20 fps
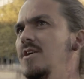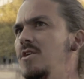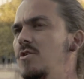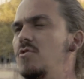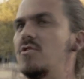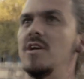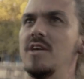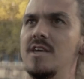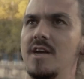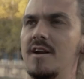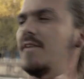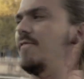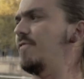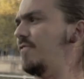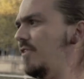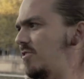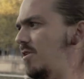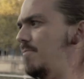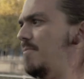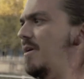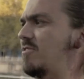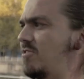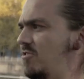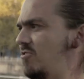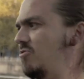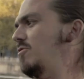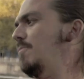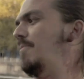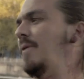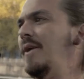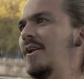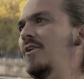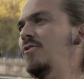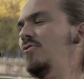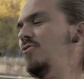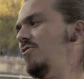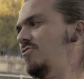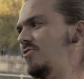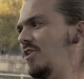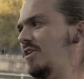you can get conflicting messages depending on
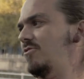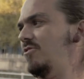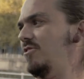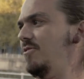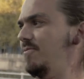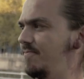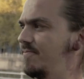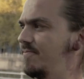who you talk to.